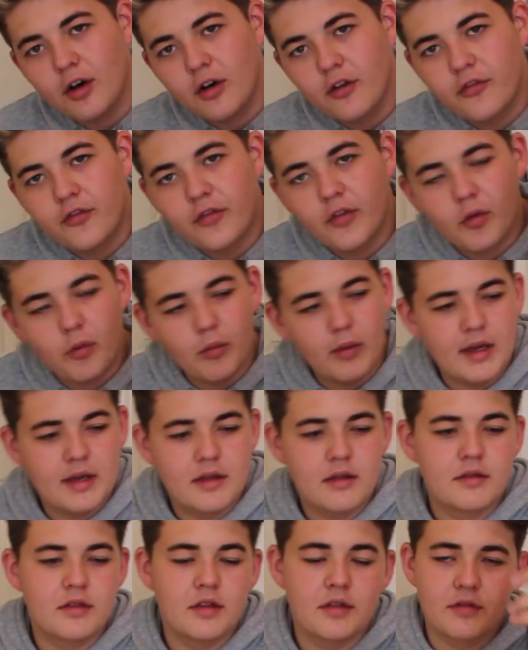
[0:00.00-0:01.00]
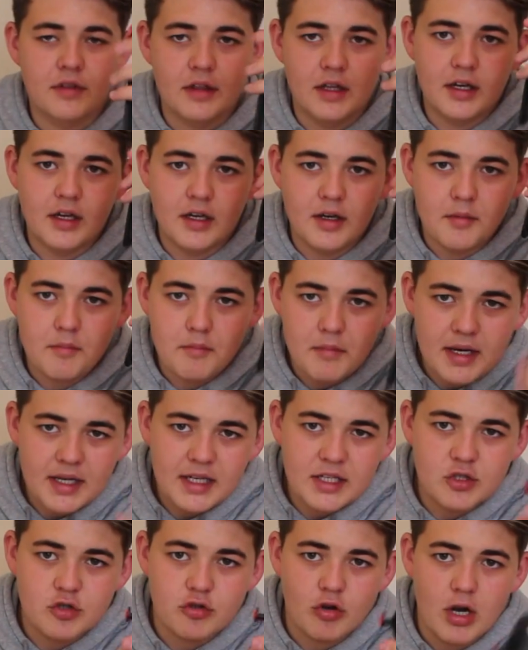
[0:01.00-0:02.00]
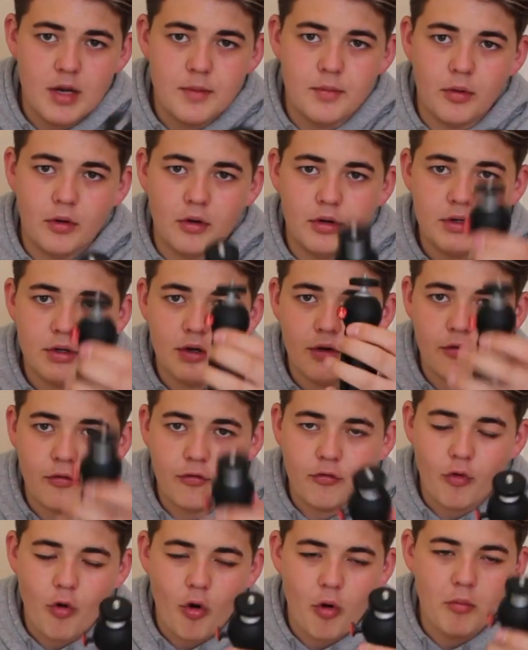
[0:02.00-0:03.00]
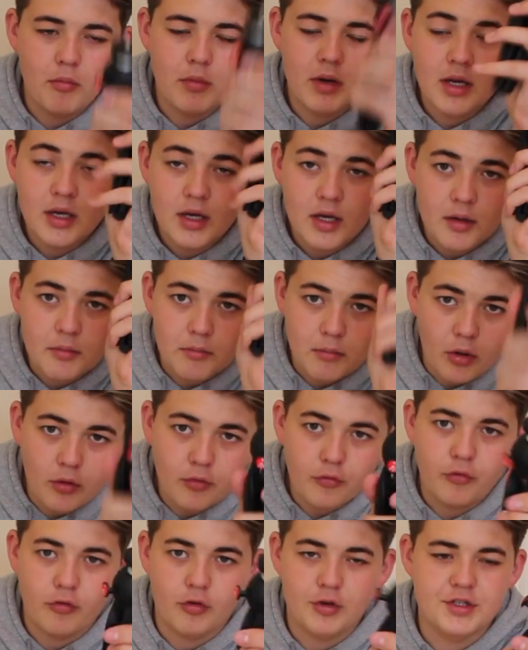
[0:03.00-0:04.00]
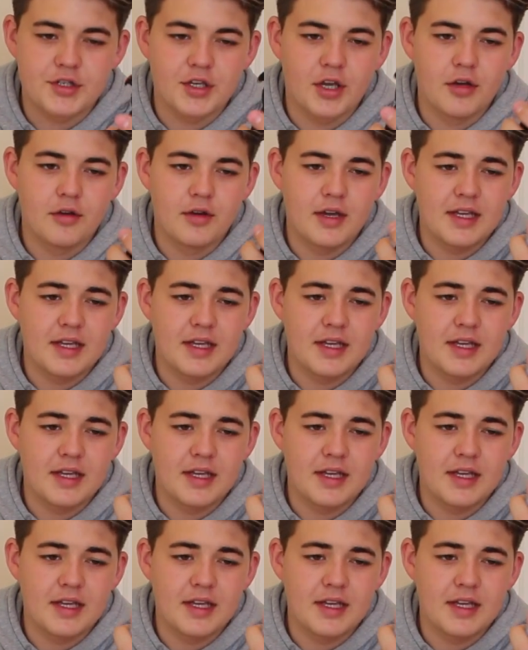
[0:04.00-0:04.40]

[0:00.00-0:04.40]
off with the mini tripod from Manfrotto.